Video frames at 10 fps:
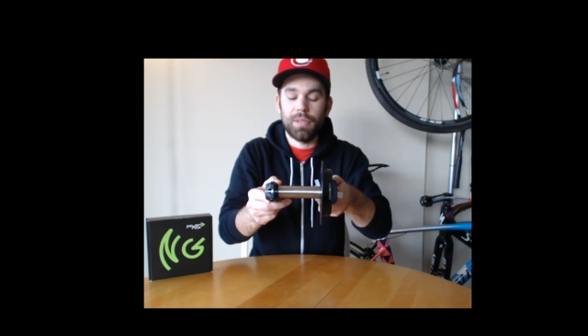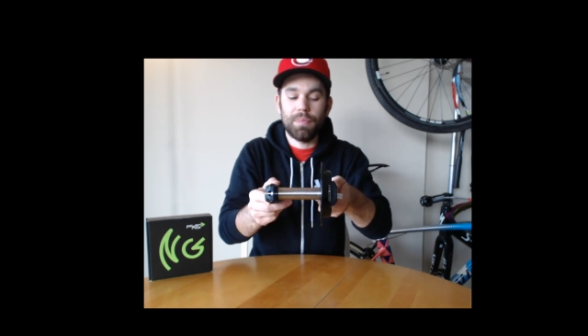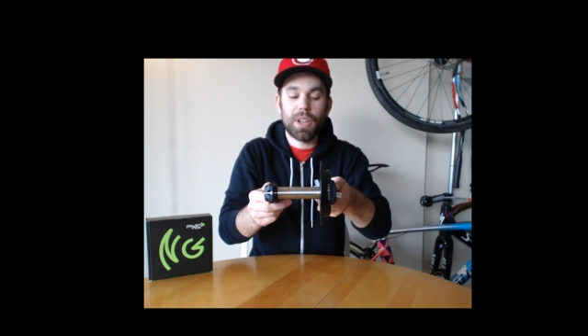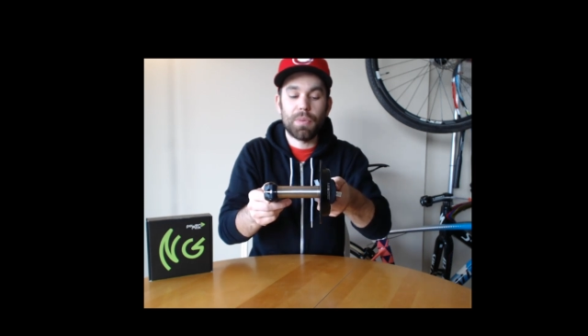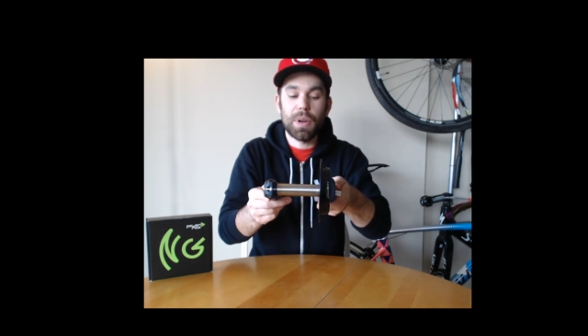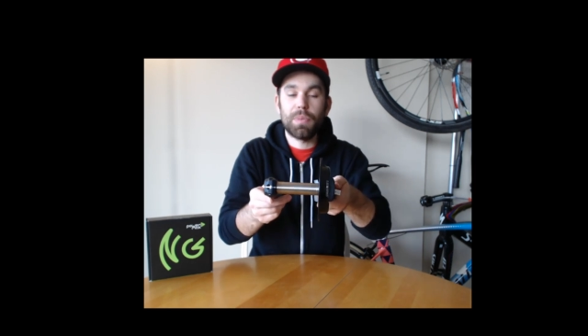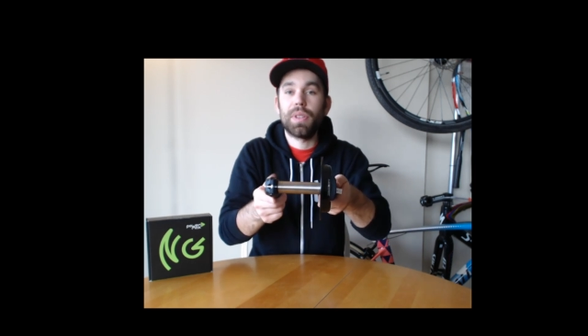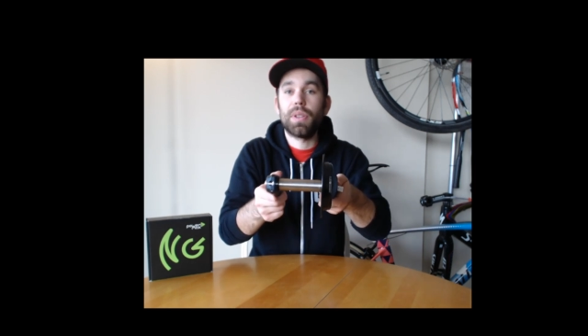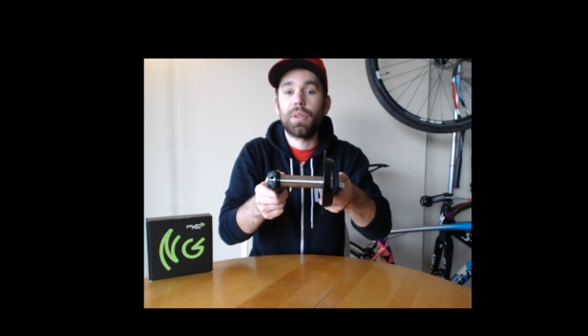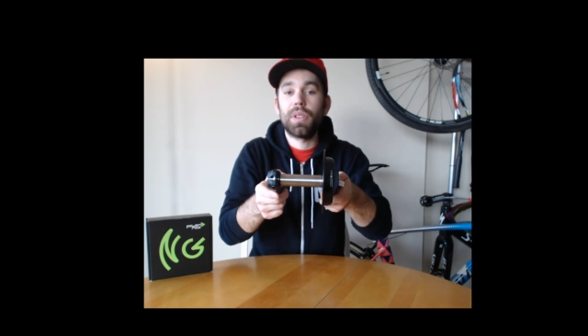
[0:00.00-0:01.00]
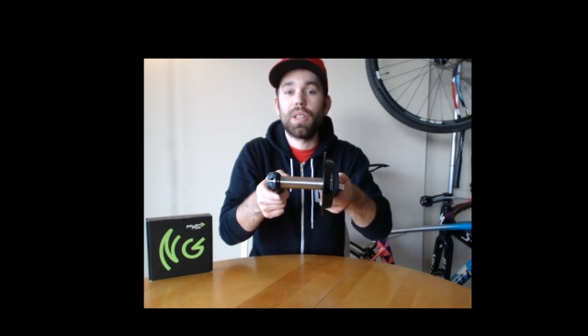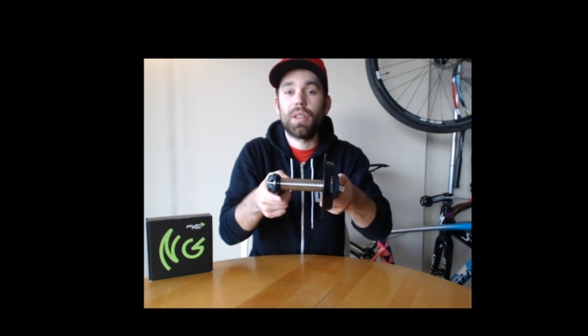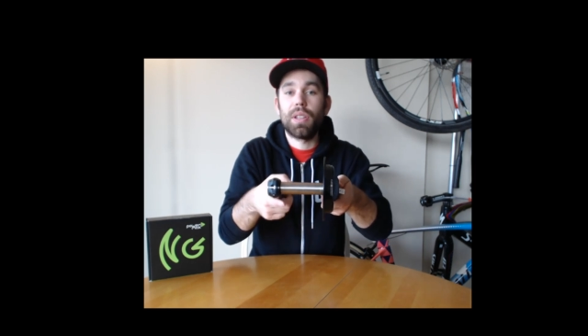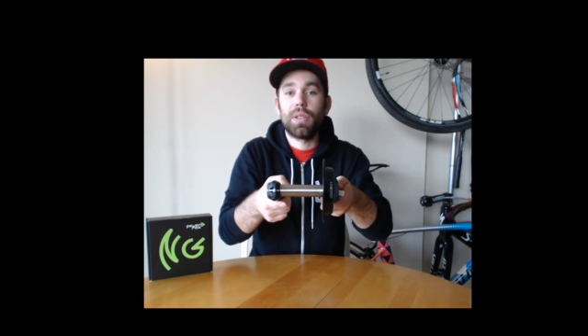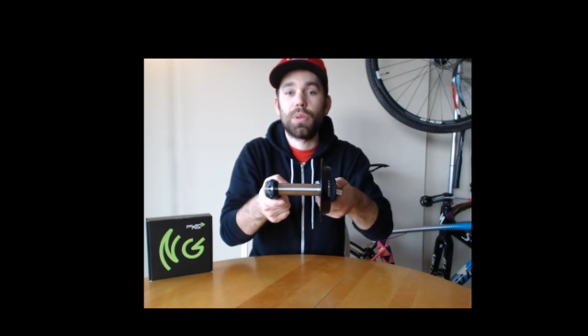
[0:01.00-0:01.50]
I went with
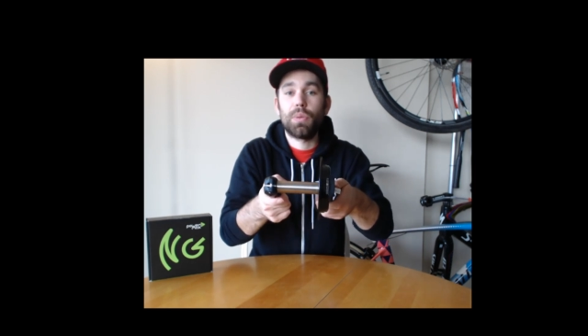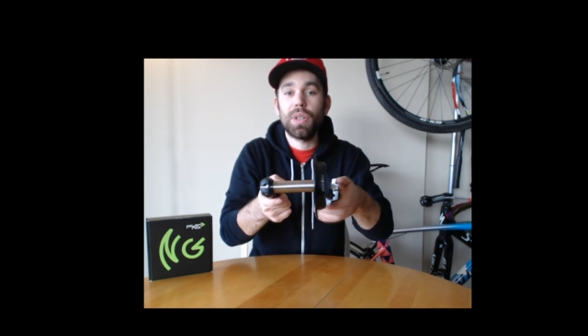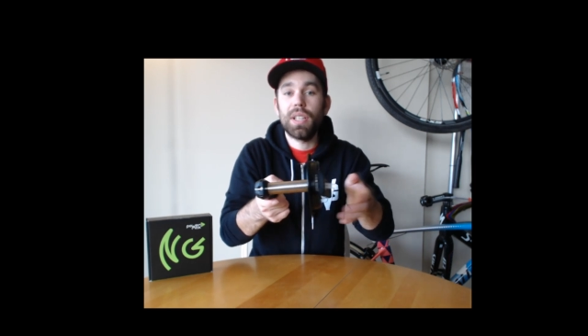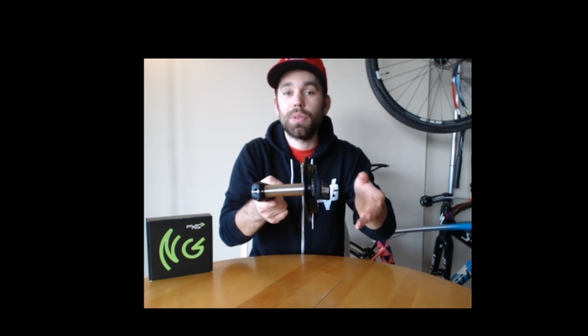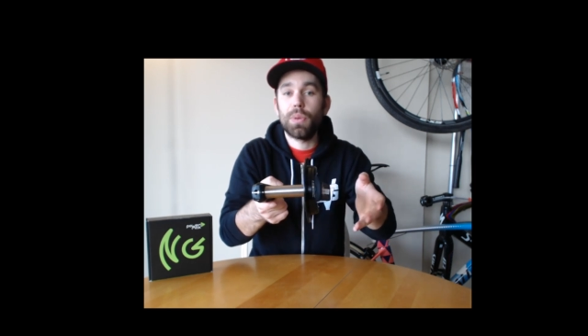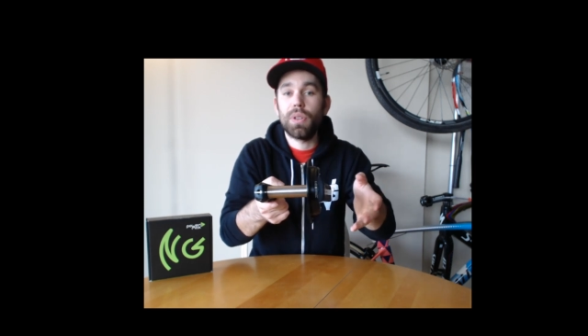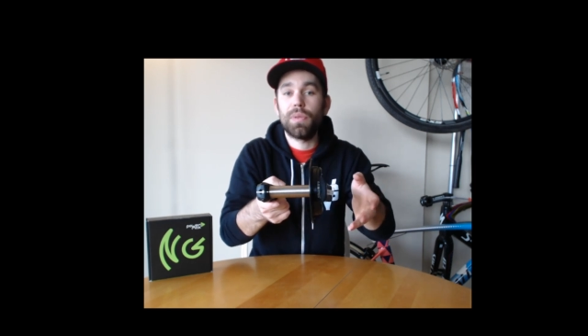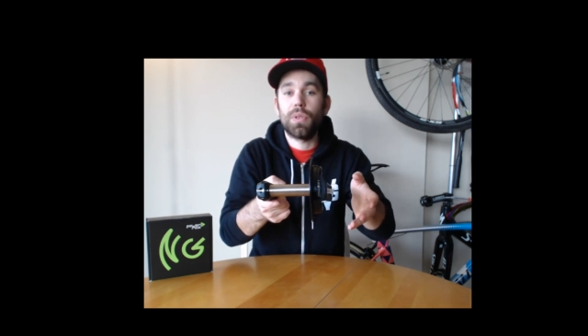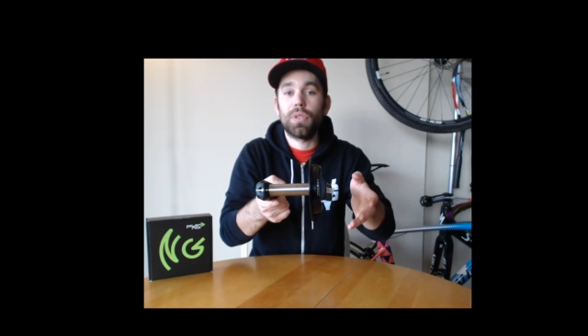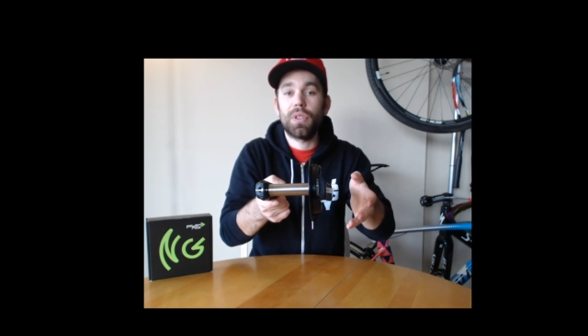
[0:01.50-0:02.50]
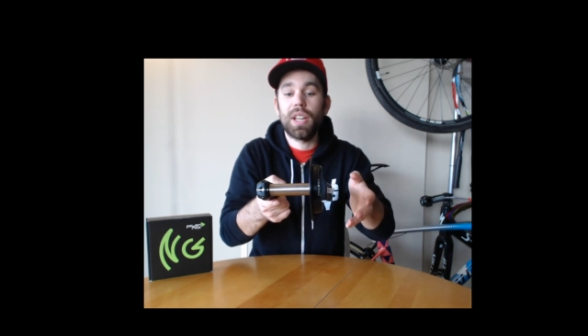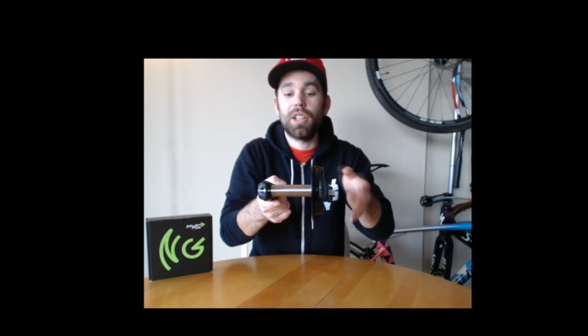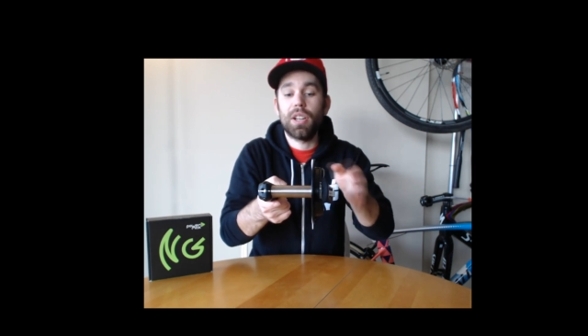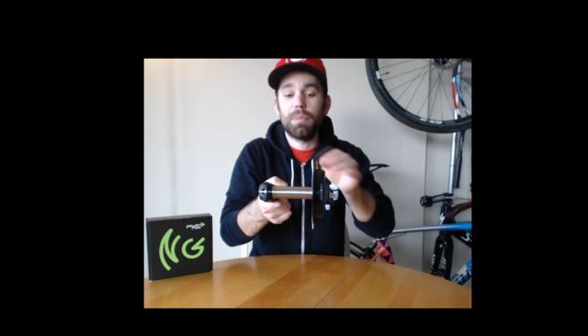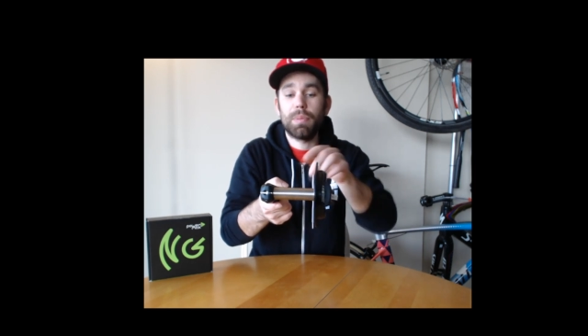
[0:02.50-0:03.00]
the 3D24 crank
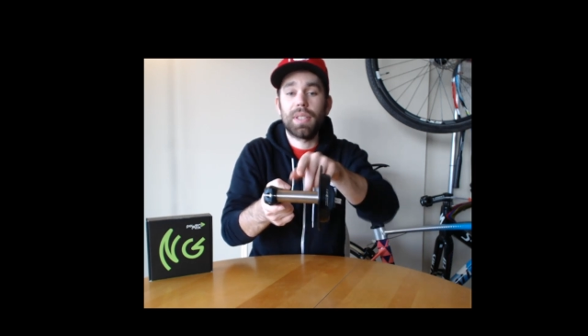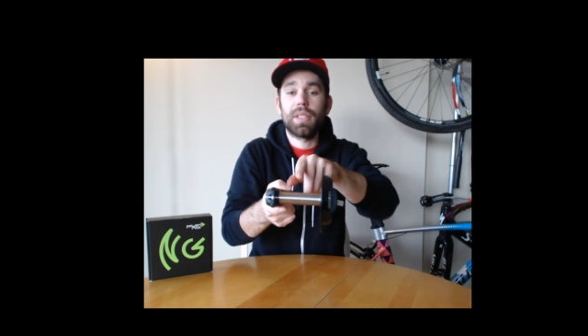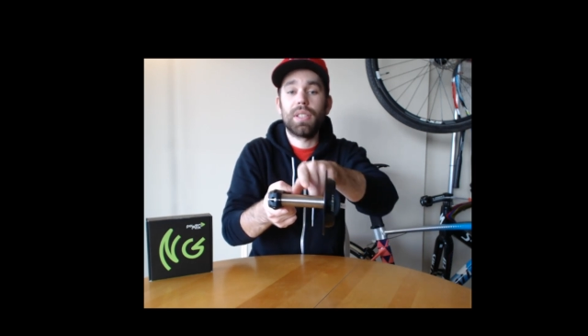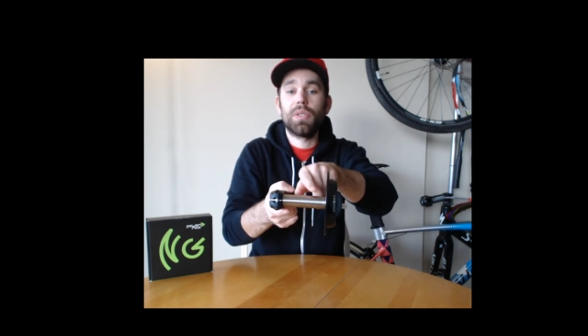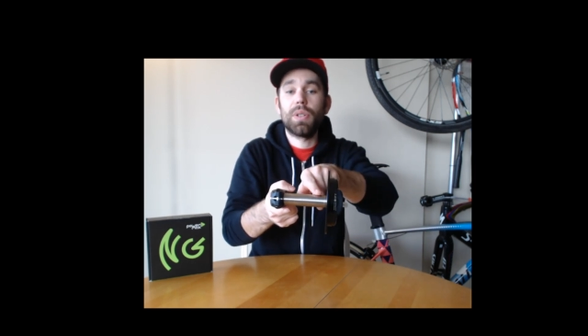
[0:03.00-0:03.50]
arms because they do